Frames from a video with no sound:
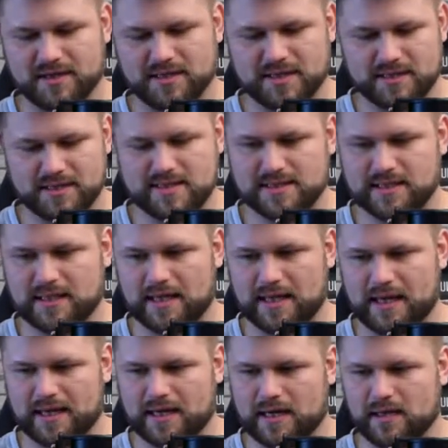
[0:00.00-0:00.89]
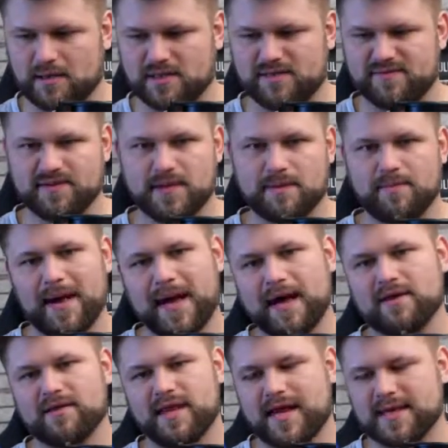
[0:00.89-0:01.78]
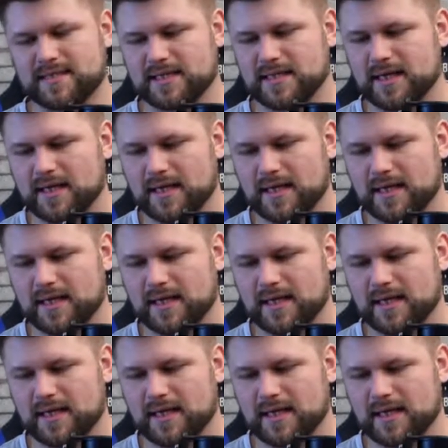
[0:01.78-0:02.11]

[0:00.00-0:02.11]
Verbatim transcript: So this is the light, and I'll definitely power that.